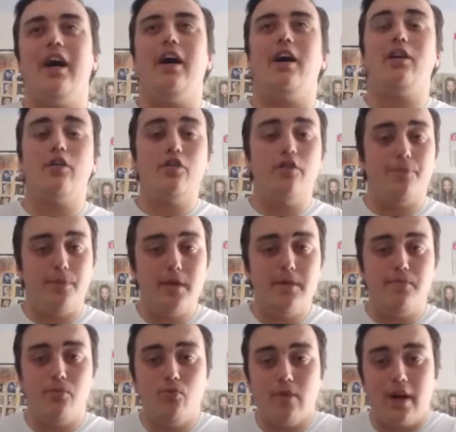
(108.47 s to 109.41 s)
a lot of
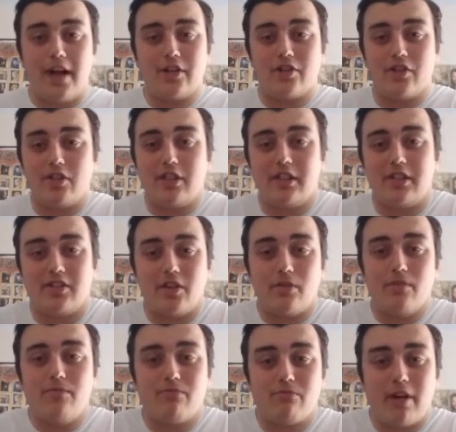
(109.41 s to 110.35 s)
people actually don't